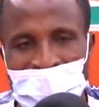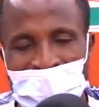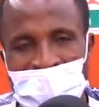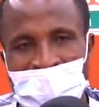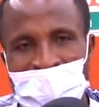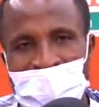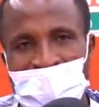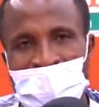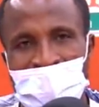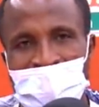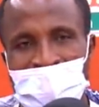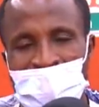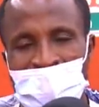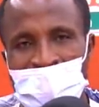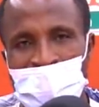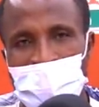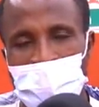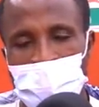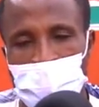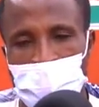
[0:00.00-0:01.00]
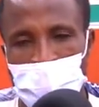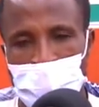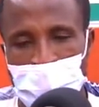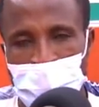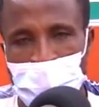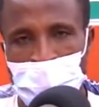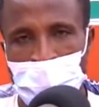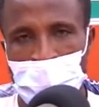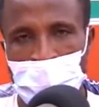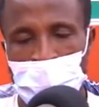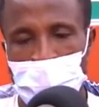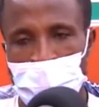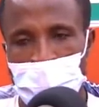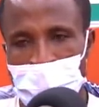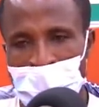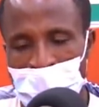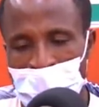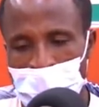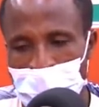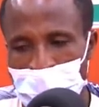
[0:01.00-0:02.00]
ene ne sofo
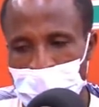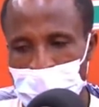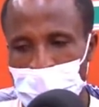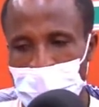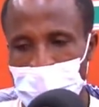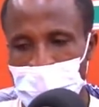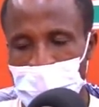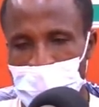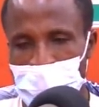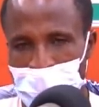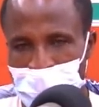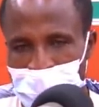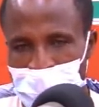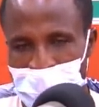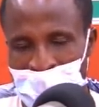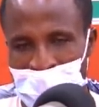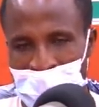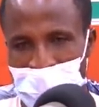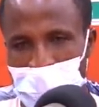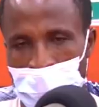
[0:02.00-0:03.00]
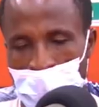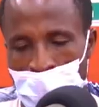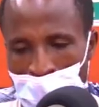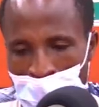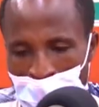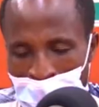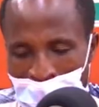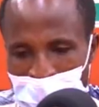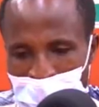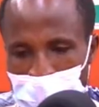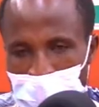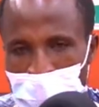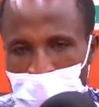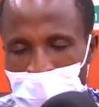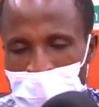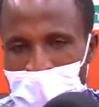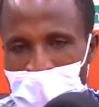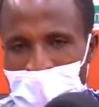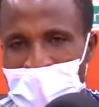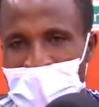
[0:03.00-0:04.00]
bi sofo bi soft charge o kwaso
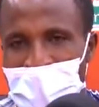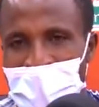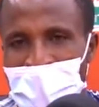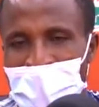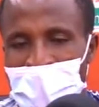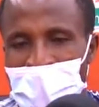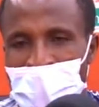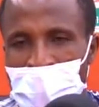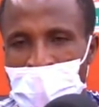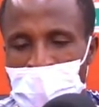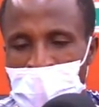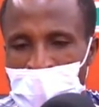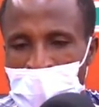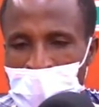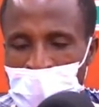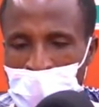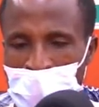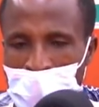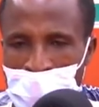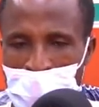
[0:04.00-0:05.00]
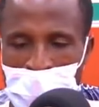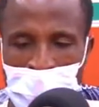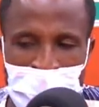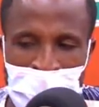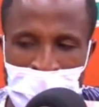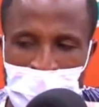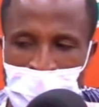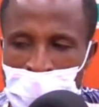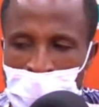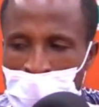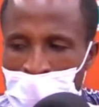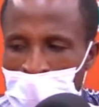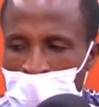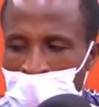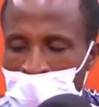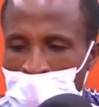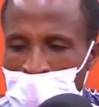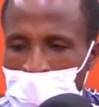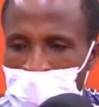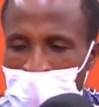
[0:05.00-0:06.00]
no me de no me de me ko no
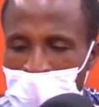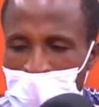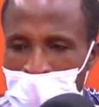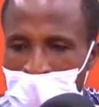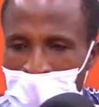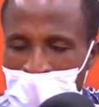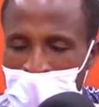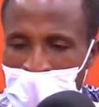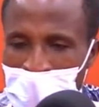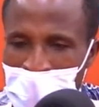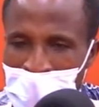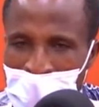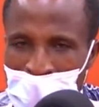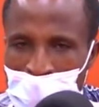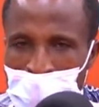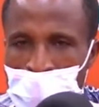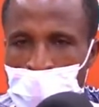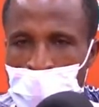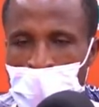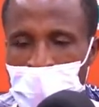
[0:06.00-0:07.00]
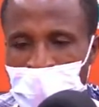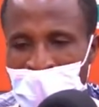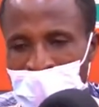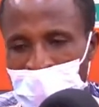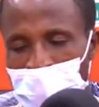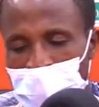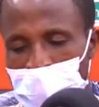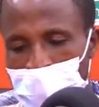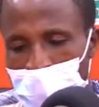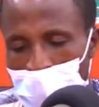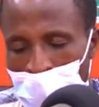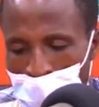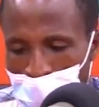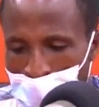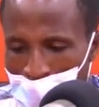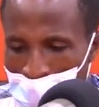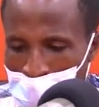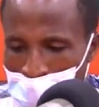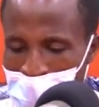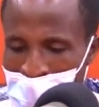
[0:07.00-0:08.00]
na nyankopon fa no so obo
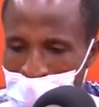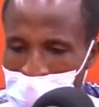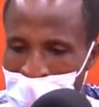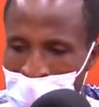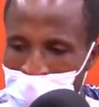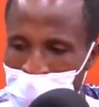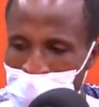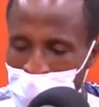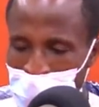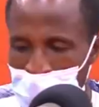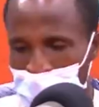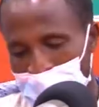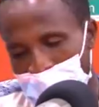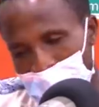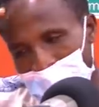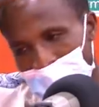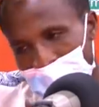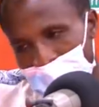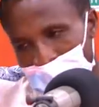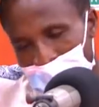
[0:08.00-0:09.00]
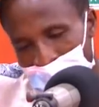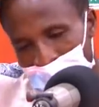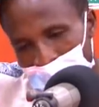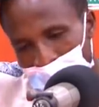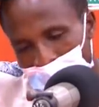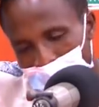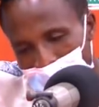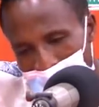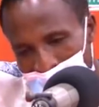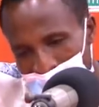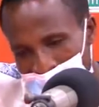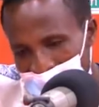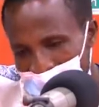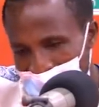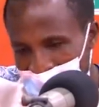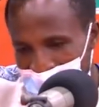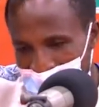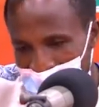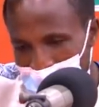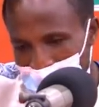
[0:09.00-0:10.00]
mpa ya ma no na ne mu na na
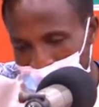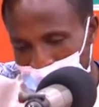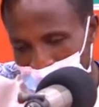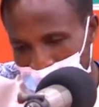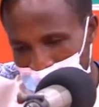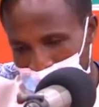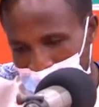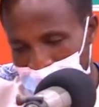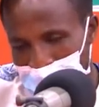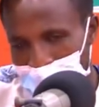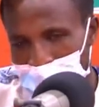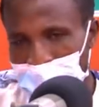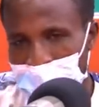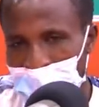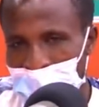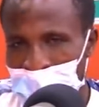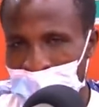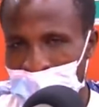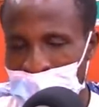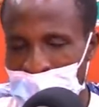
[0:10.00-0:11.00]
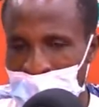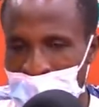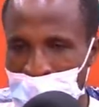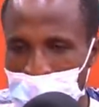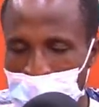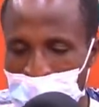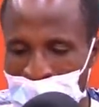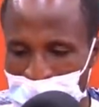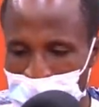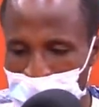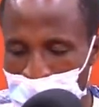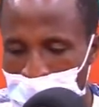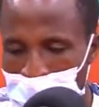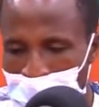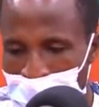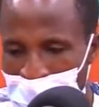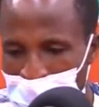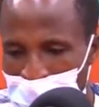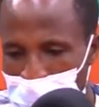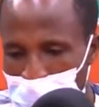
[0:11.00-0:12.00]
chicheme no ene e ba fom
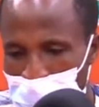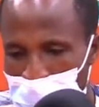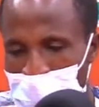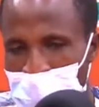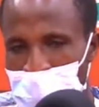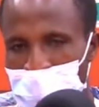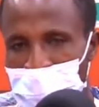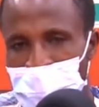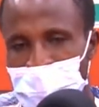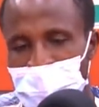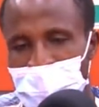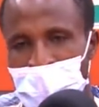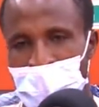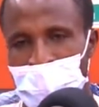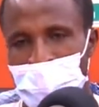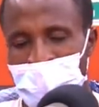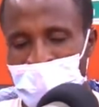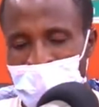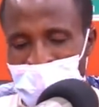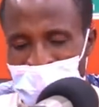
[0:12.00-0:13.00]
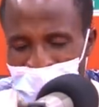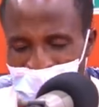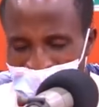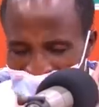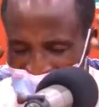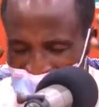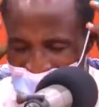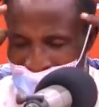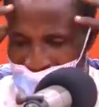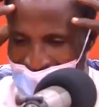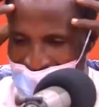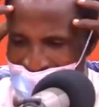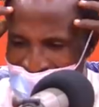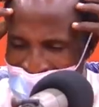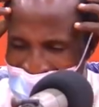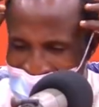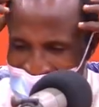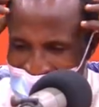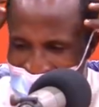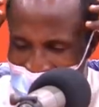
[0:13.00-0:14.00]
e joy but still na na
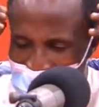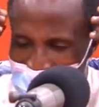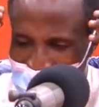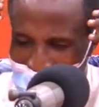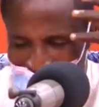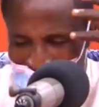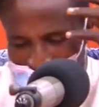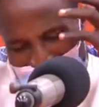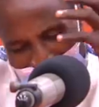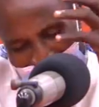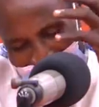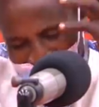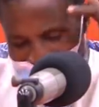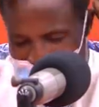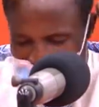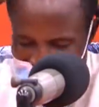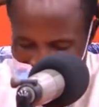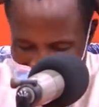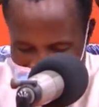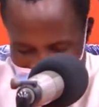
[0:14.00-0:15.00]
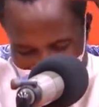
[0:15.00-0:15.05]
tire ni mu na ne ma nante nante